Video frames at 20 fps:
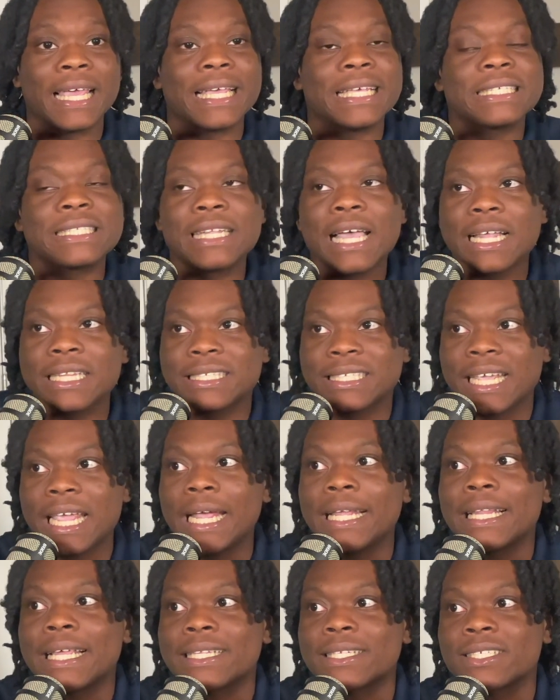It's not
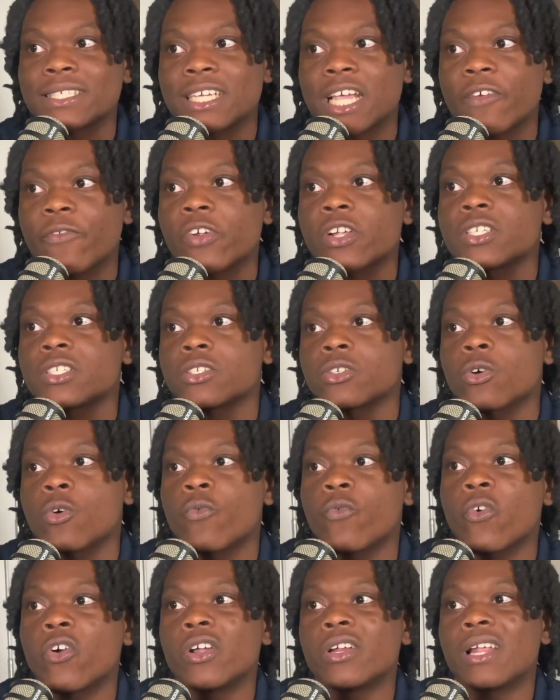saying that the San Francisco
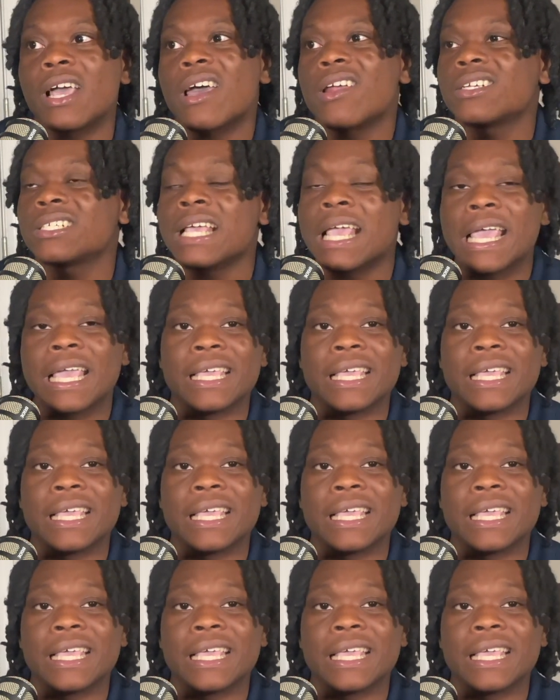49ers,